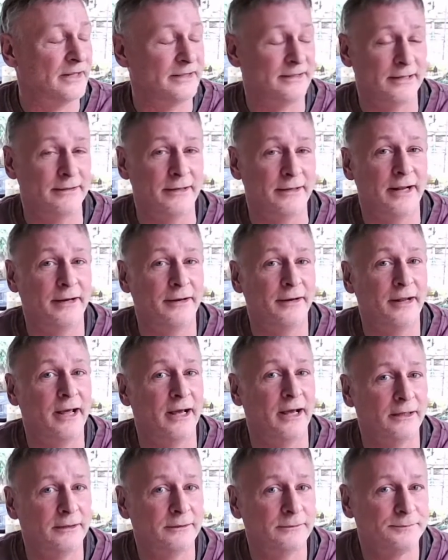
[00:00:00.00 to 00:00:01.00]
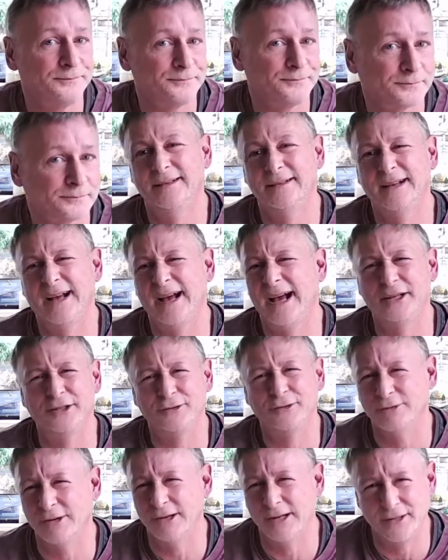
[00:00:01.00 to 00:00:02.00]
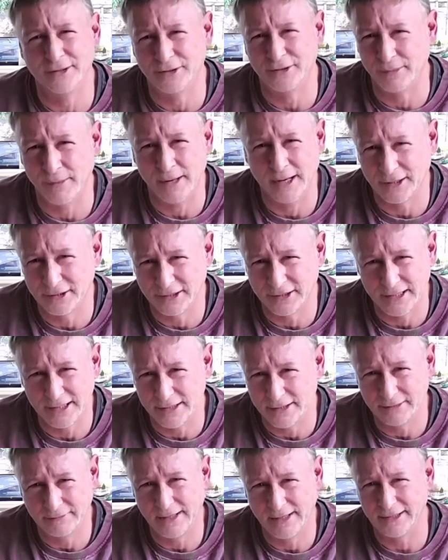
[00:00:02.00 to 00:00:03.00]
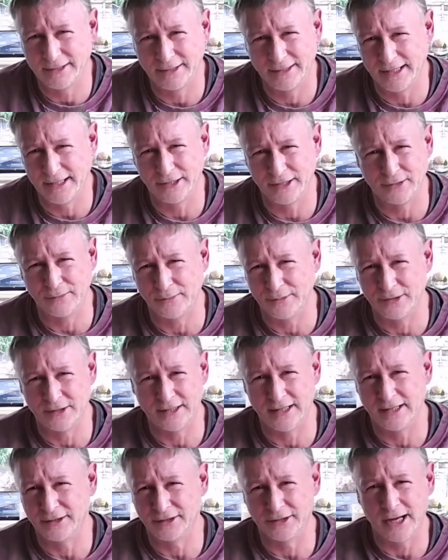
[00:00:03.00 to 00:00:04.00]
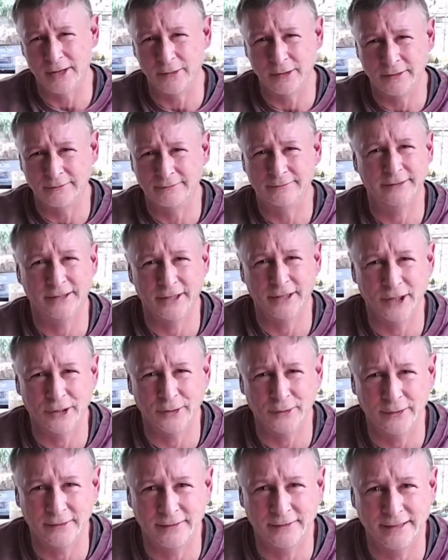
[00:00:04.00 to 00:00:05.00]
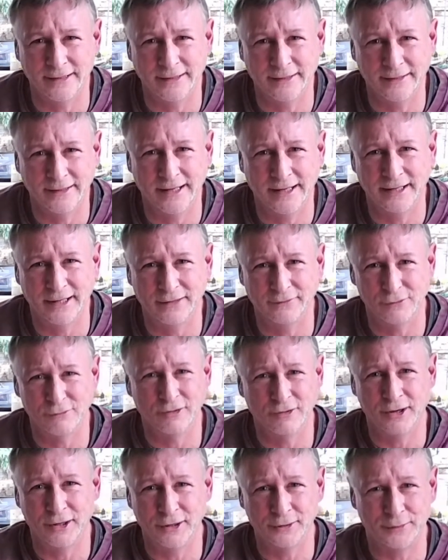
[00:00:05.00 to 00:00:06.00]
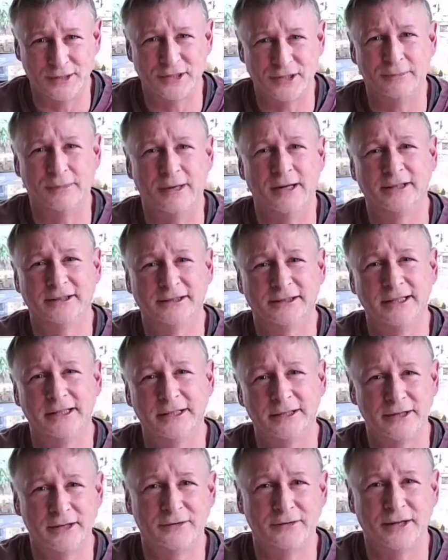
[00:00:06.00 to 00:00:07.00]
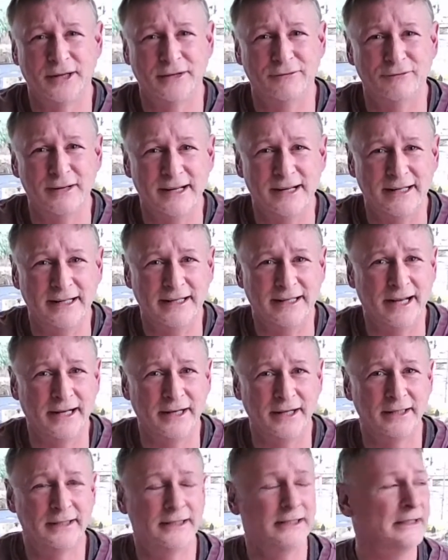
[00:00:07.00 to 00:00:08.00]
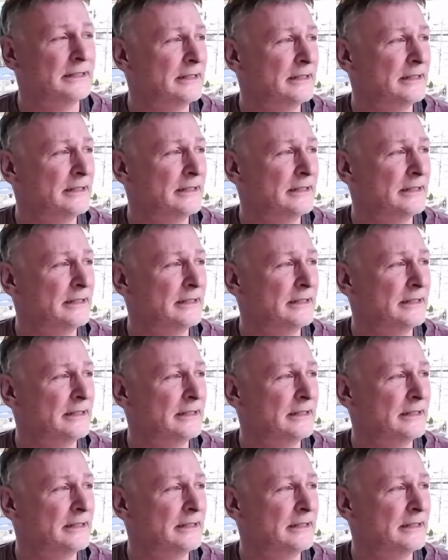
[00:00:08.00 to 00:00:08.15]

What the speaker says: It didn't end there. I had to ride some huskies, had to get some sleds going, and have a ride with some huskies and really get it.